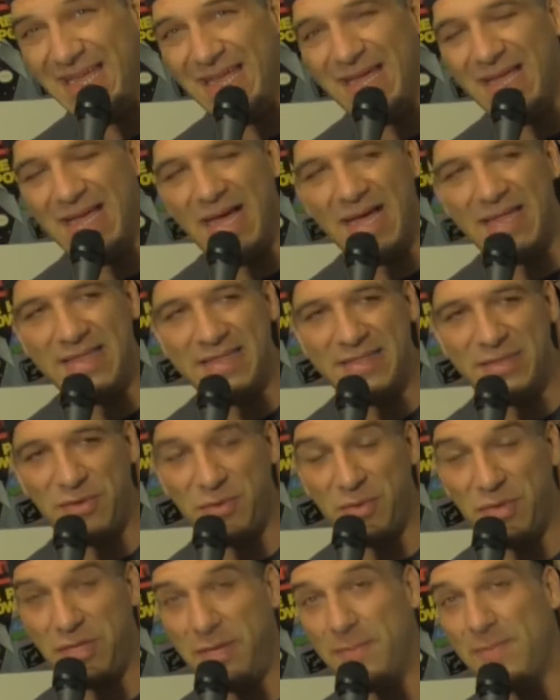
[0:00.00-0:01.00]

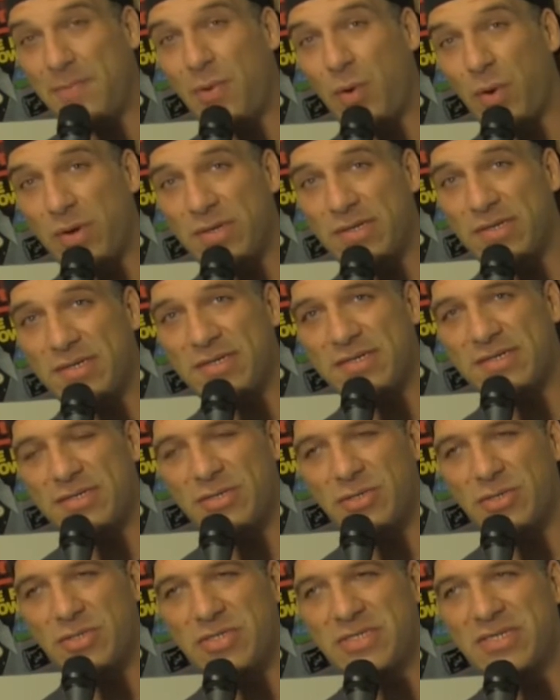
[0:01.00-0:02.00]
amazing shout out
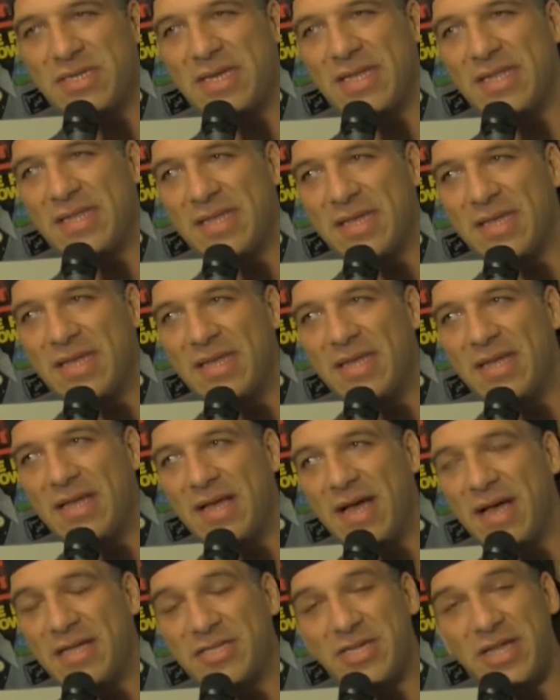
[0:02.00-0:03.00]
the other day
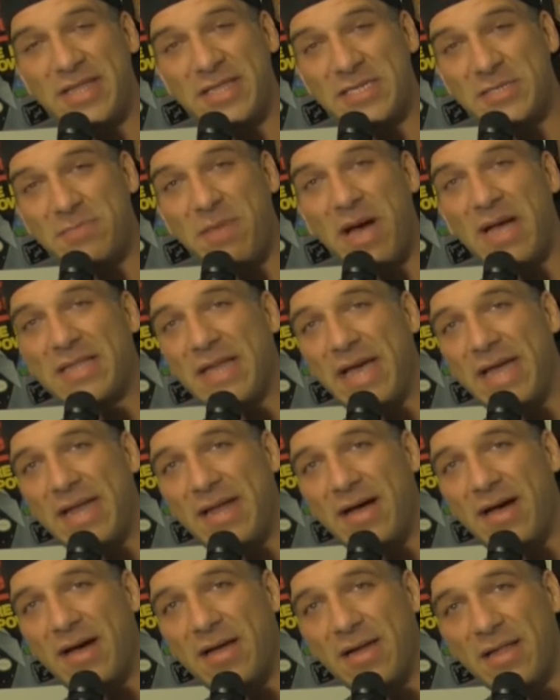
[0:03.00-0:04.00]
from
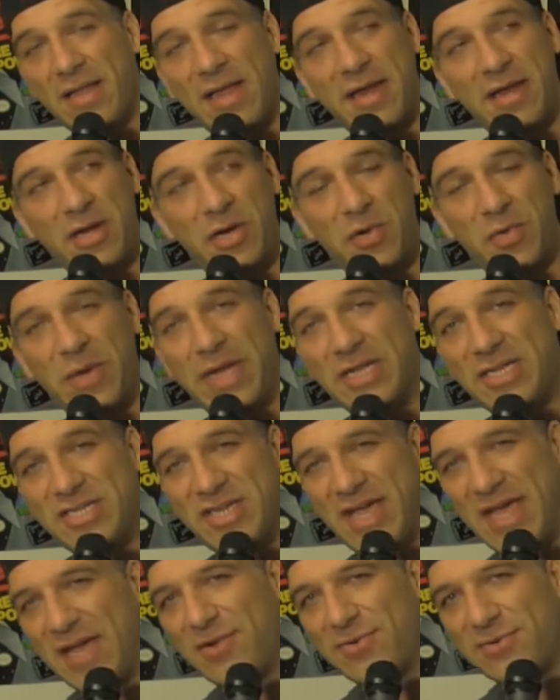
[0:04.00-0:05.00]
Gamester81. Mentioned me in
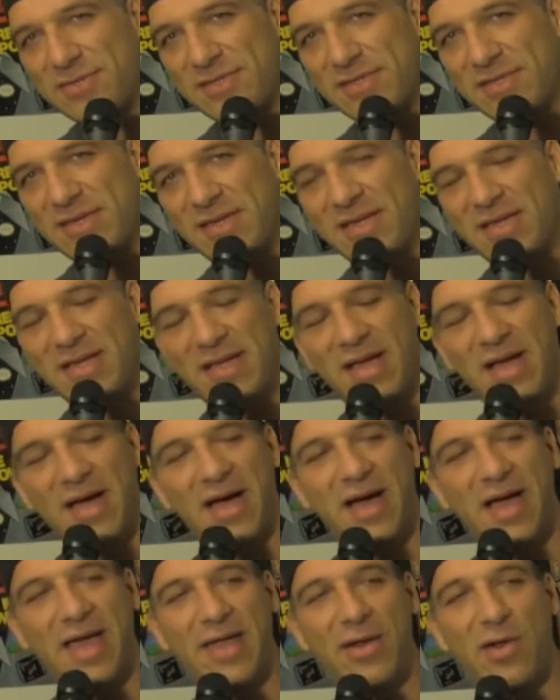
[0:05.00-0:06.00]
his, you know,
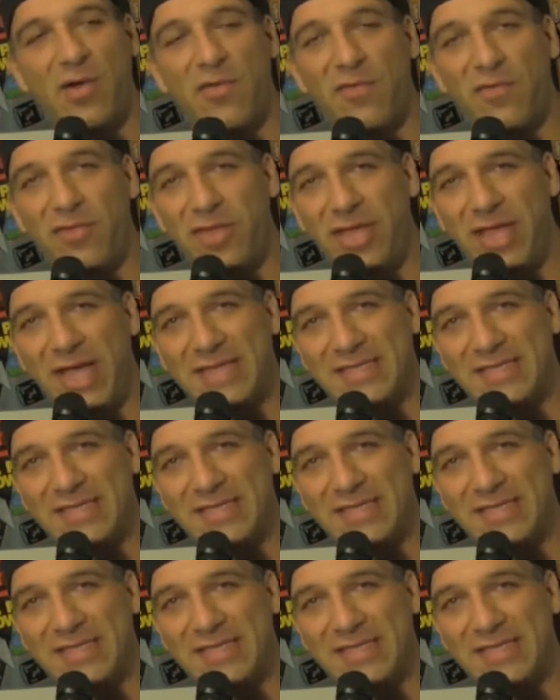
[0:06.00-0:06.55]
10